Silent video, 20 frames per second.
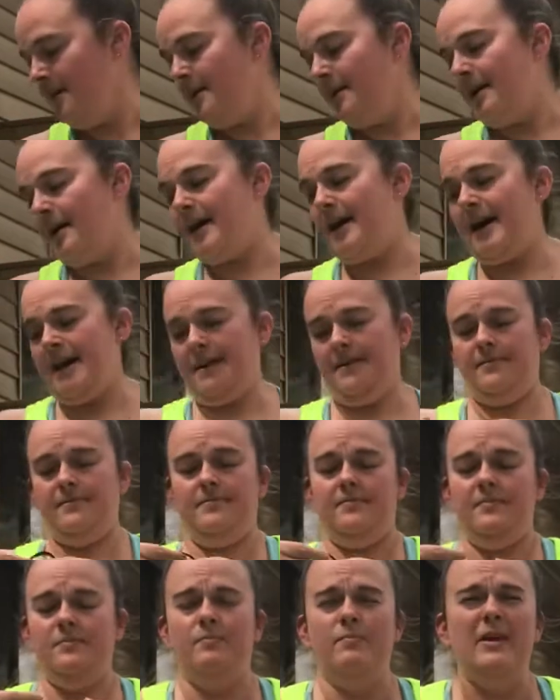All right,
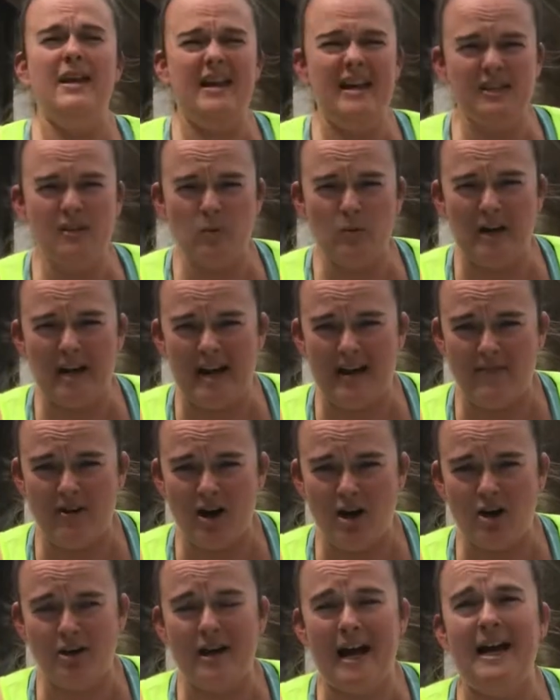biggest one I've
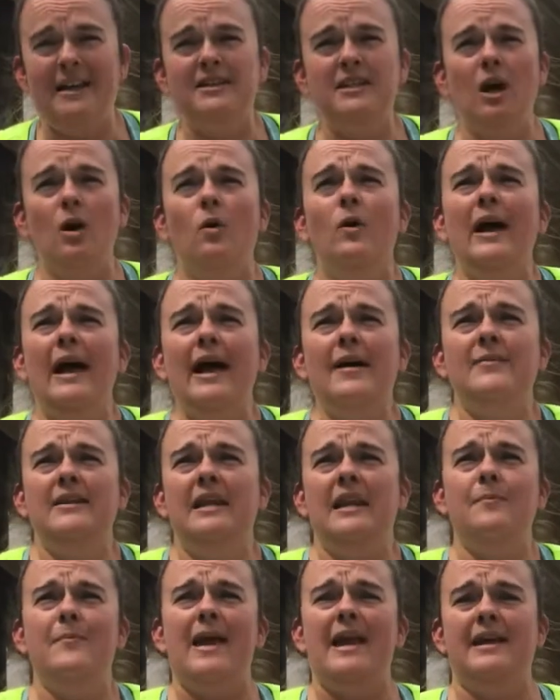heard. I don't have
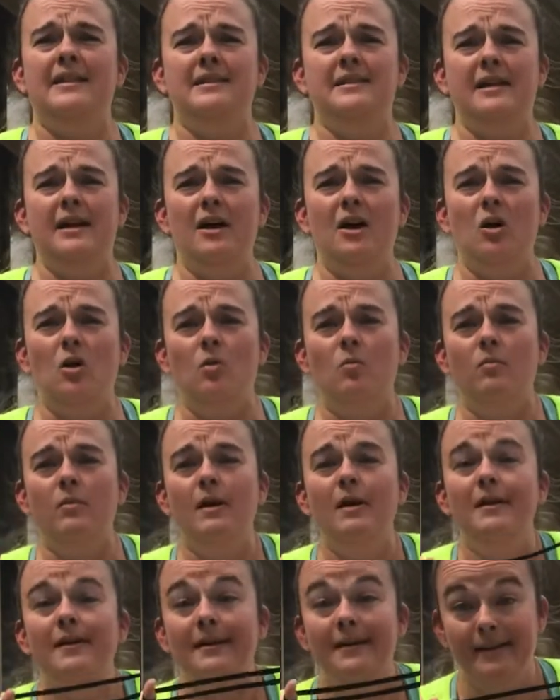any bands at home.
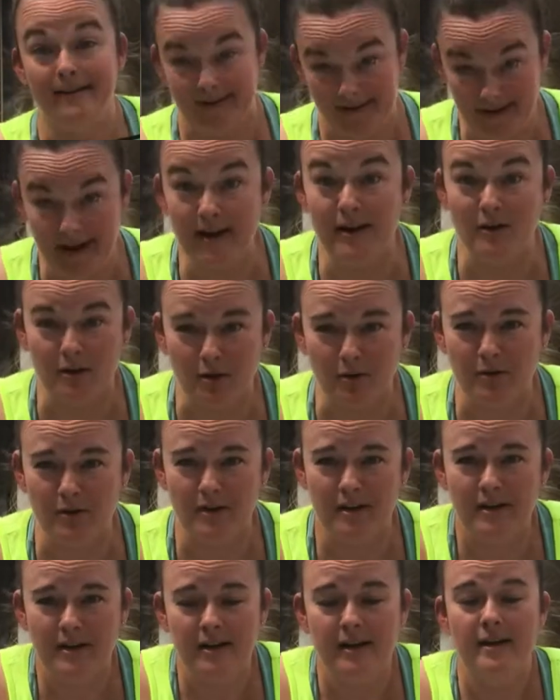Yeah, you do.
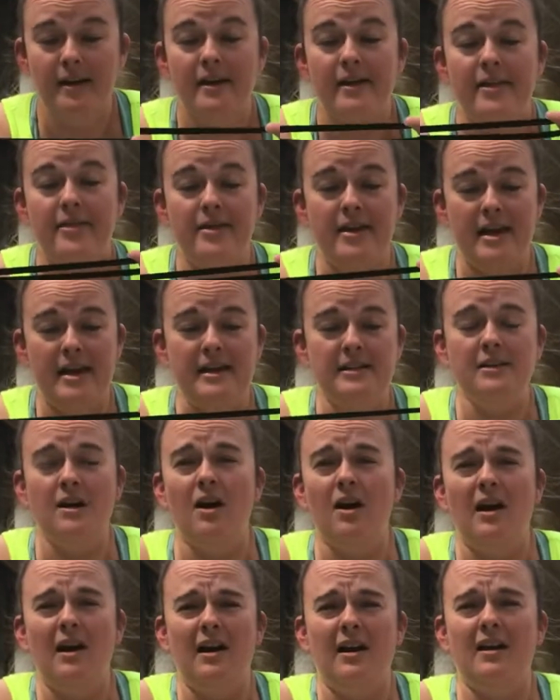These
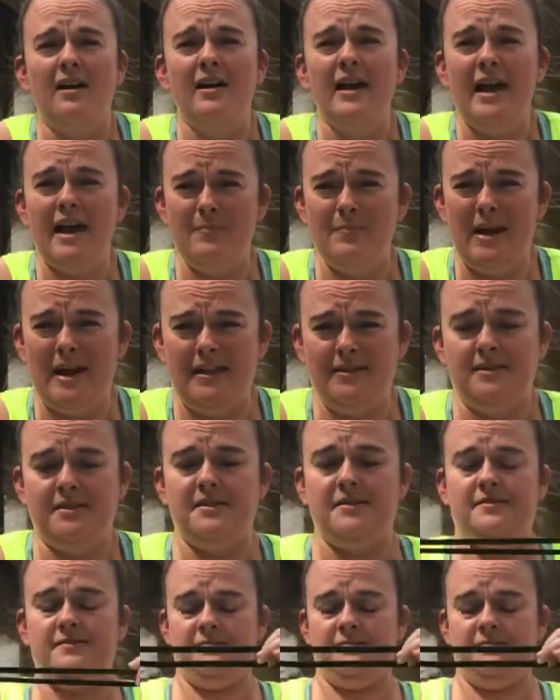are headbands.